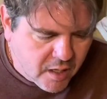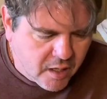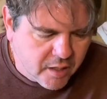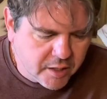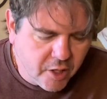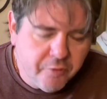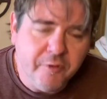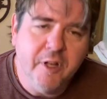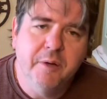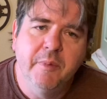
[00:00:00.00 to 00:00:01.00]

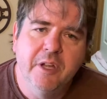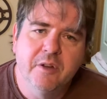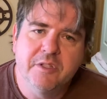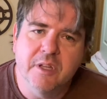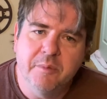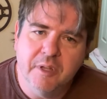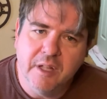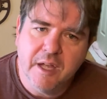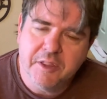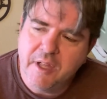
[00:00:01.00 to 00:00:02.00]
GoFundMe or something
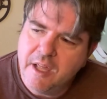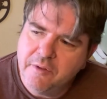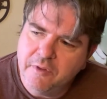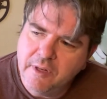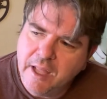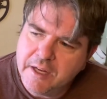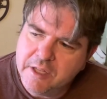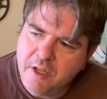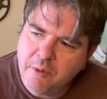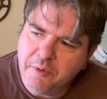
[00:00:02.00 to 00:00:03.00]
like that, if you'd like to
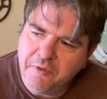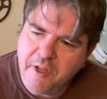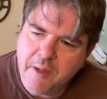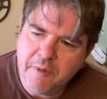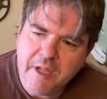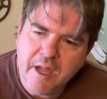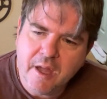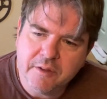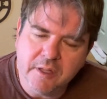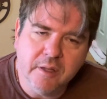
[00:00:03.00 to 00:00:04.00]
help the family
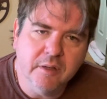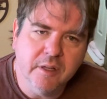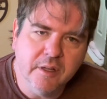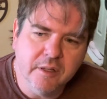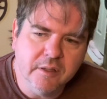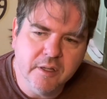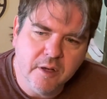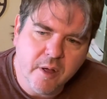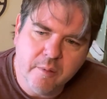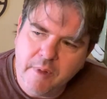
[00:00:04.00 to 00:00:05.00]
out, that you
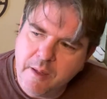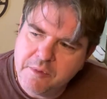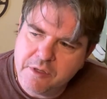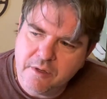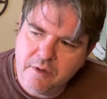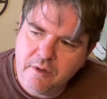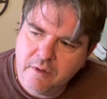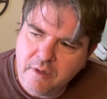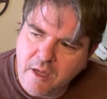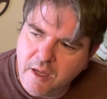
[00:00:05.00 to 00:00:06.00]
know, I'm sure
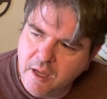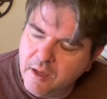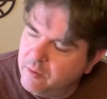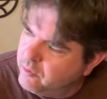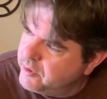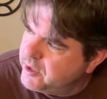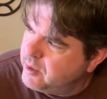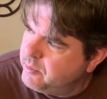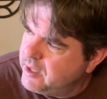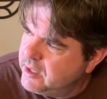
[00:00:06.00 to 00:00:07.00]
with
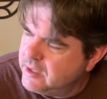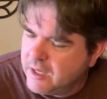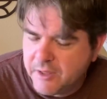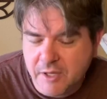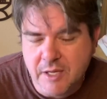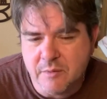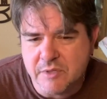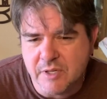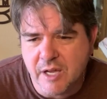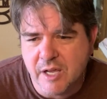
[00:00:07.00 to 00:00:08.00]
him being, I think he was
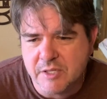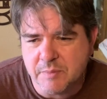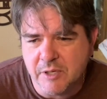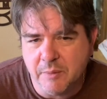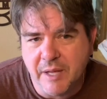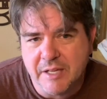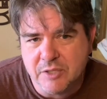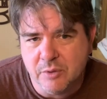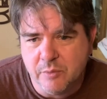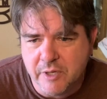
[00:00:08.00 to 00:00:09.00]
in a hospital about
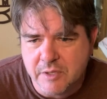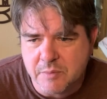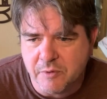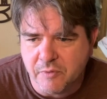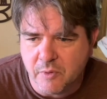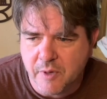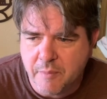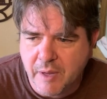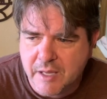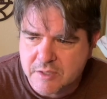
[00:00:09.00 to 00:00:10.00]
2 weeks before he
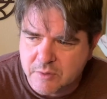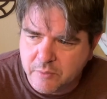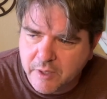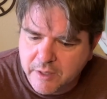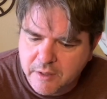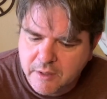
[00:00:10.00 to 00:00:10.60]
passed away.